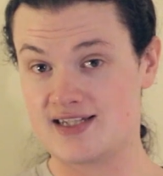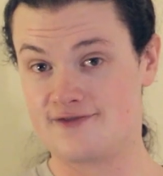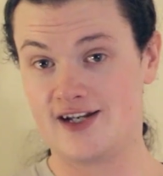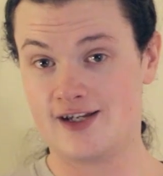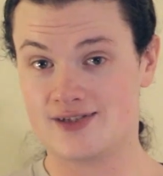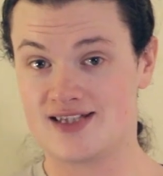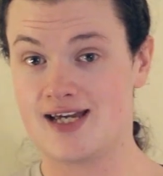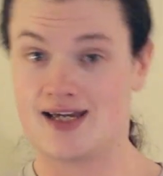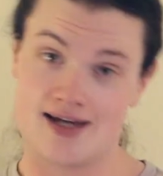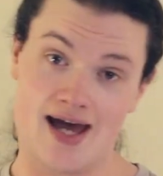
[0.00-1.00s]
this video and
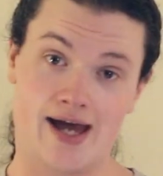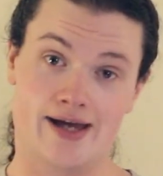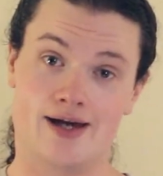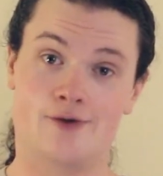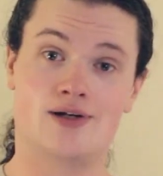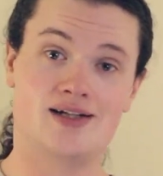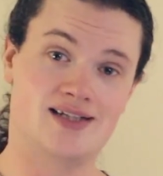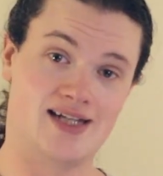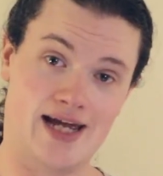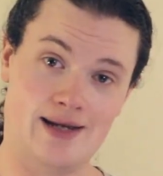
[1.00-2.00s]
think, hey, I
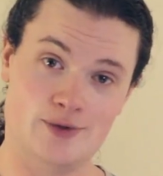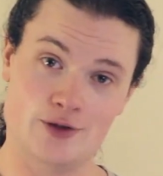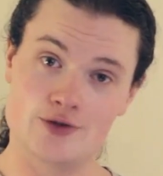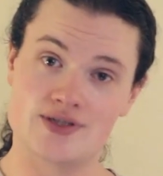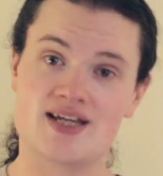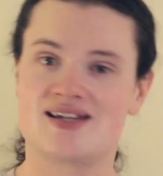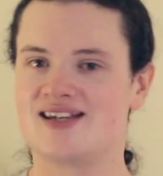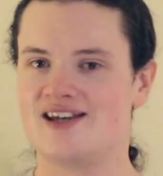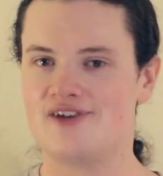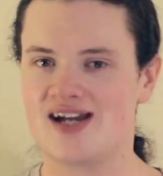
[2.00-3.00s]
wanted game news?
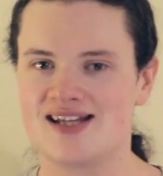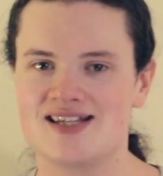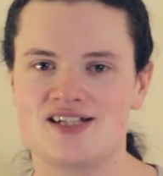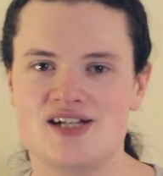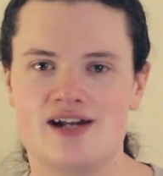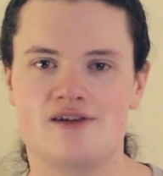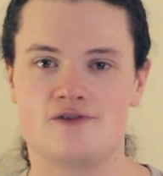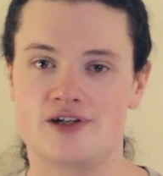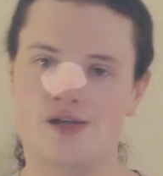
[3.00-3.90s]
Have I got the channel for